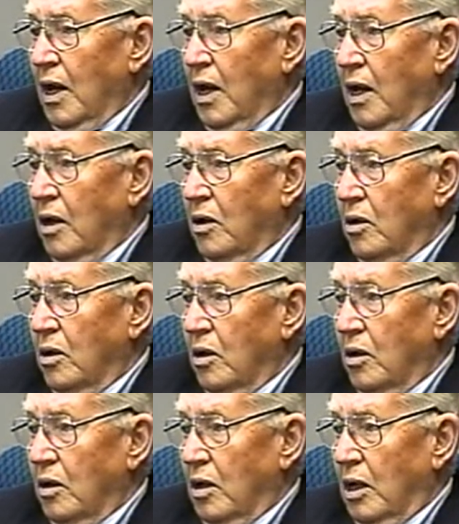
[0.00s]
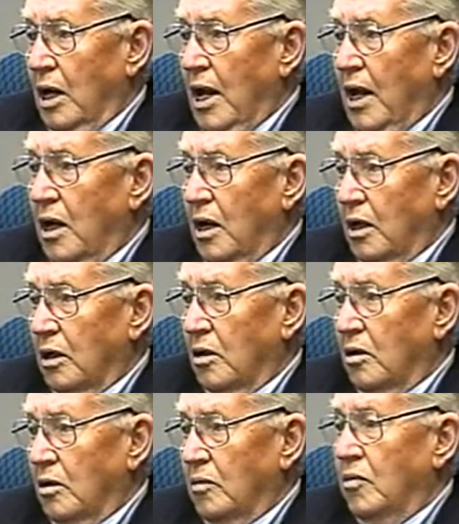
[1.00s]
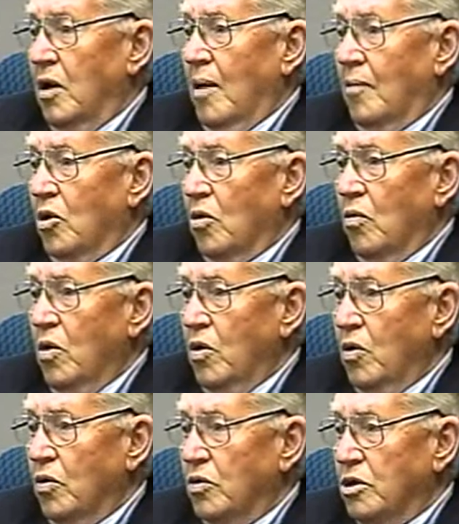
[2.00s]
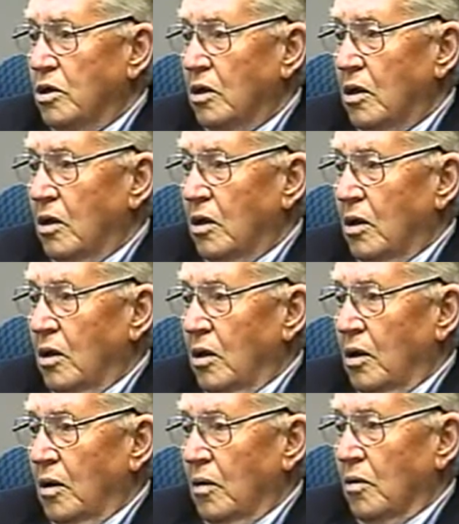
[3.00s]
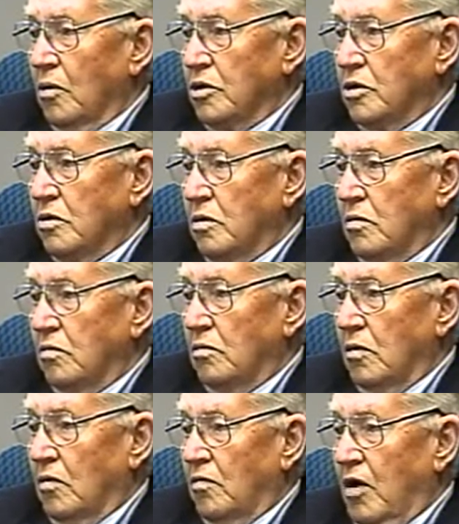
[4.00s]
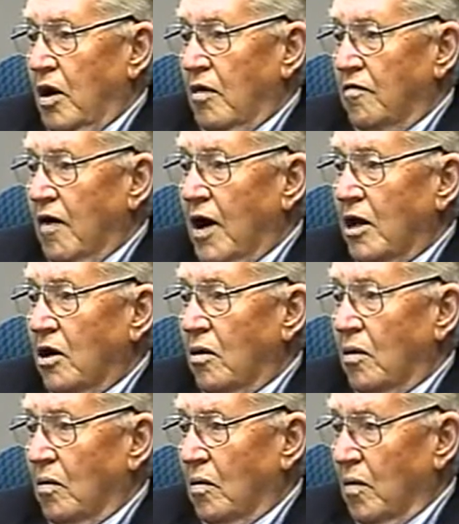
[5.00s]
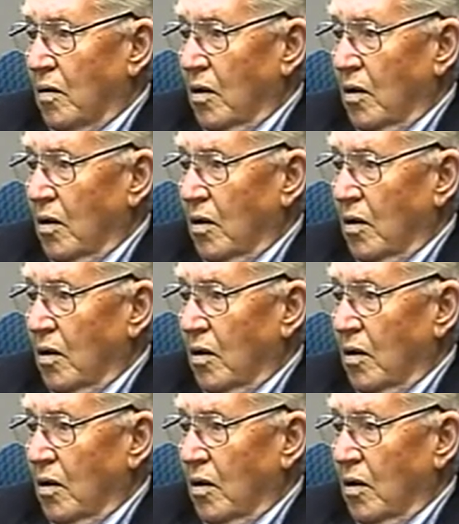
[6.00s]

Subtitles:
and handling abdominal wounds. It was a very vital